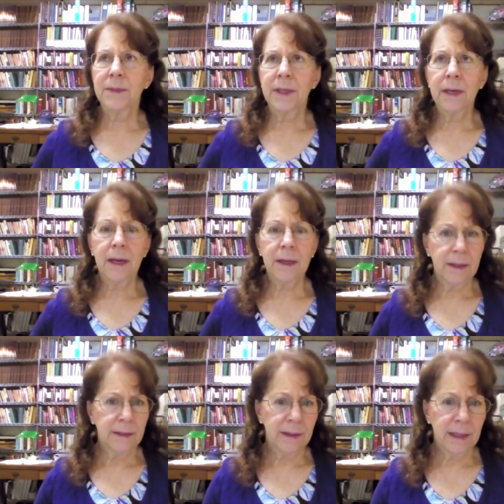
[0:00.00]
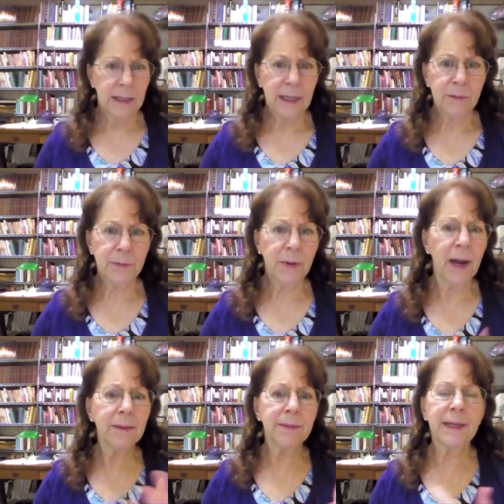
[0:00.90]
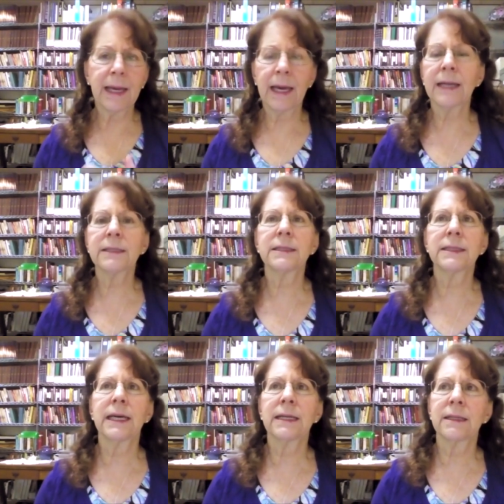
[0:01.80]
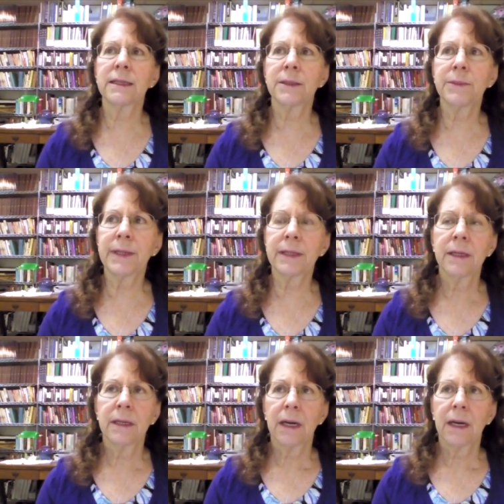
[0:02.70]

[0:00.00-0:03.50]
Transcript: yeah, and, and I would probably add to that a little bit.